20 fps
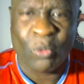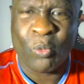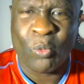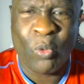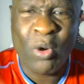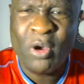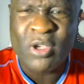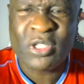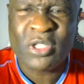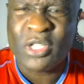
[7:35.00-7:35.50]

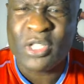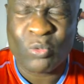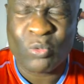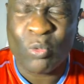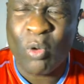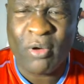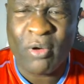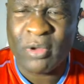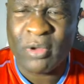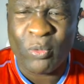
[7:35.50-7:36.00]
Where is this
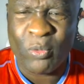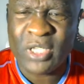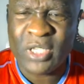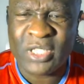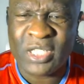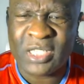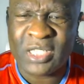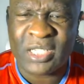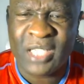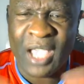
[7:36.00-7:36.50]
warrior? Where is
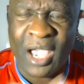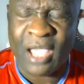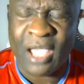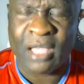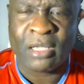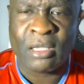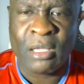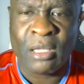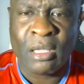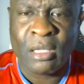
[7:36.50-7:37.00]
this God?
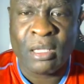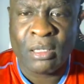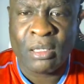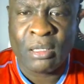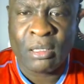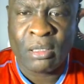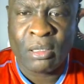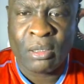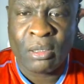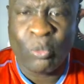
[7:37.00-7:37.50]

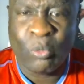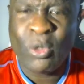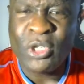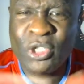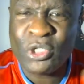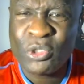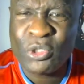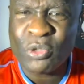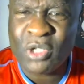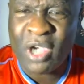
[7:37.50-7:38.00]
What
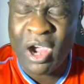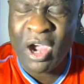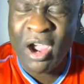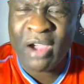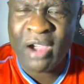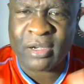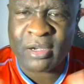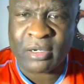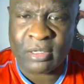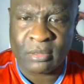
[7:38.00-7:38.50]
did you
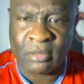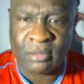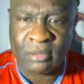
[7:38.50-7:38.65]
conquer?